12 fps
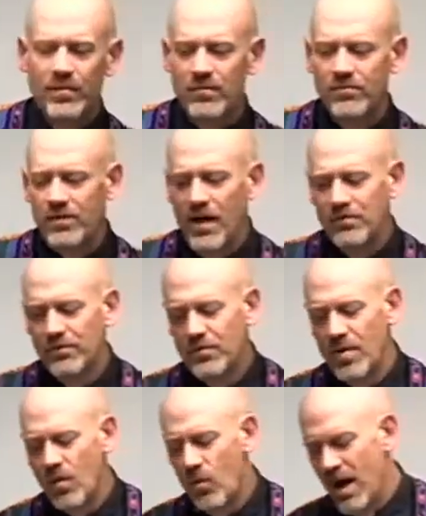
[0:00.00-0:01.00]
been faithful
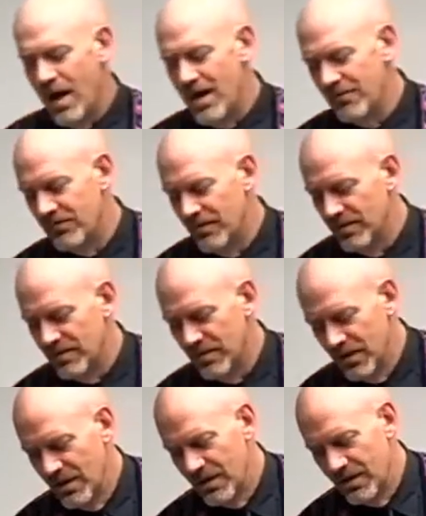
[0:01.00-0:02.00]
to my wife
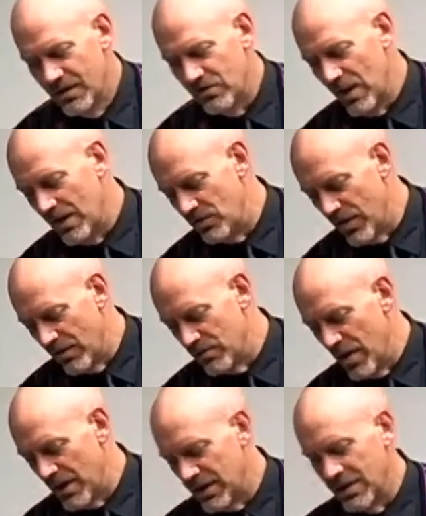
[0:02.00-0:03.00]
and tried to
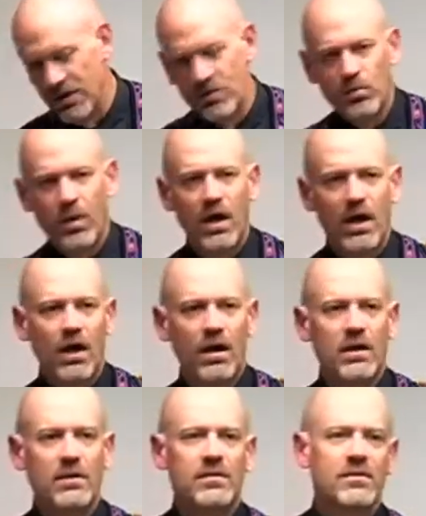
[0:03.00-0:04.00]
raise my kids
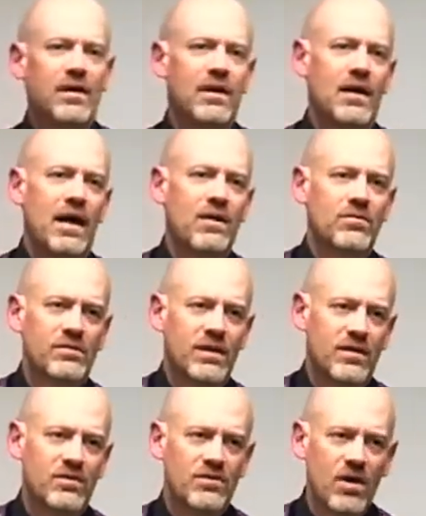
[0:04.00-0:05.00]
well, and uh, I don't
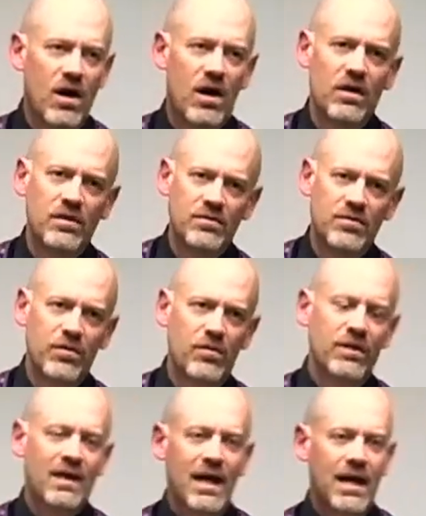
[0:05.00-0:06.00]
kick the dog and
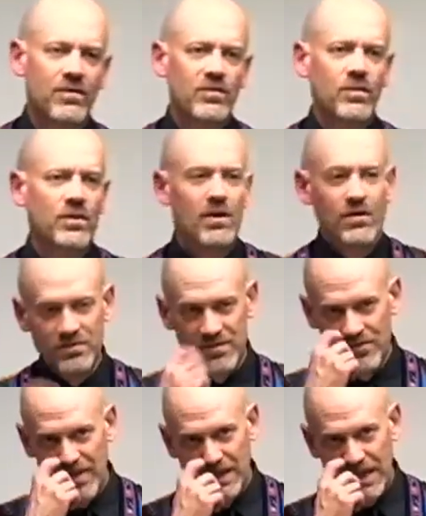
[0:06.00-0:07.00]
throw the cat out the window and
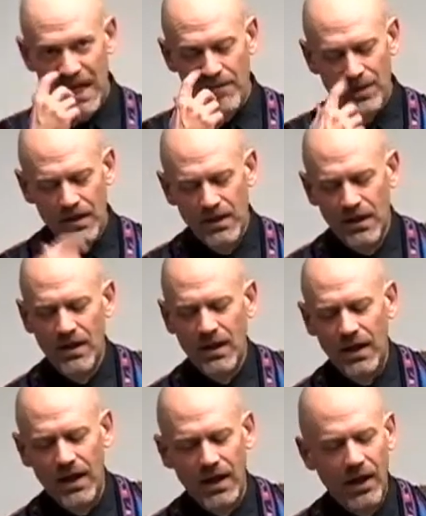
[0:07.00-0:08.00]
stuff like that
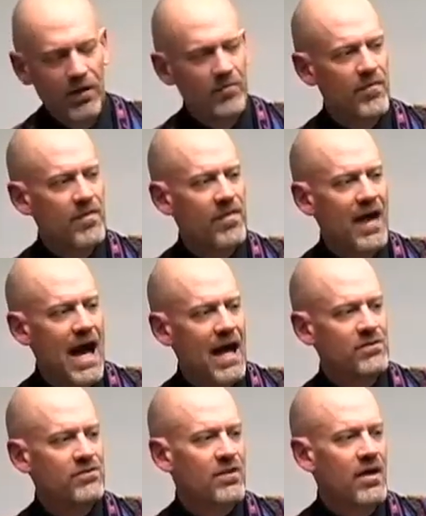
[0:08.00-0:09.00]
um,
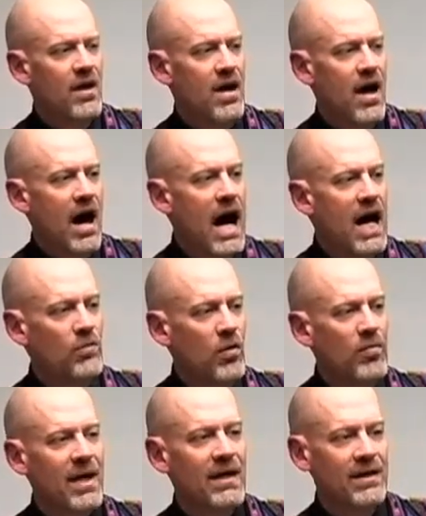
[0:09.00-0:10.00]
that I
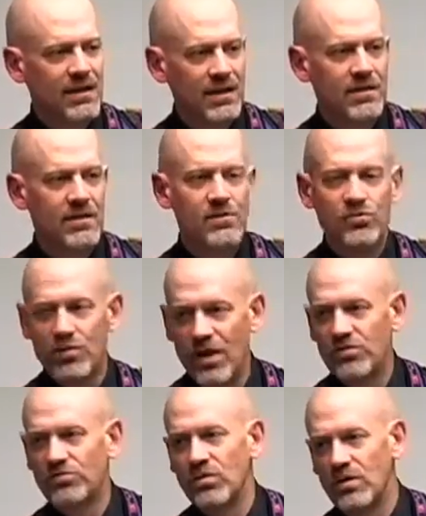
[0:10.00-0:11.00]
will make it into the
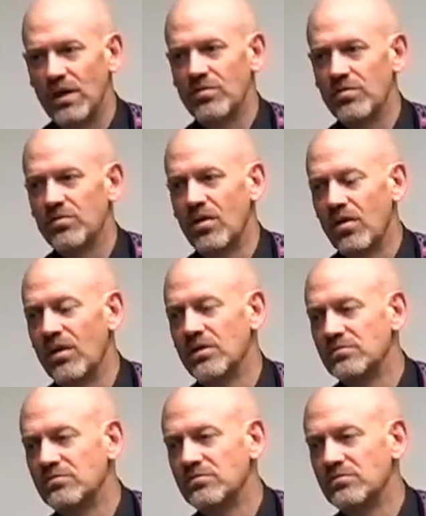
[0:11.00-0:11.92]
terrestrial level of glory.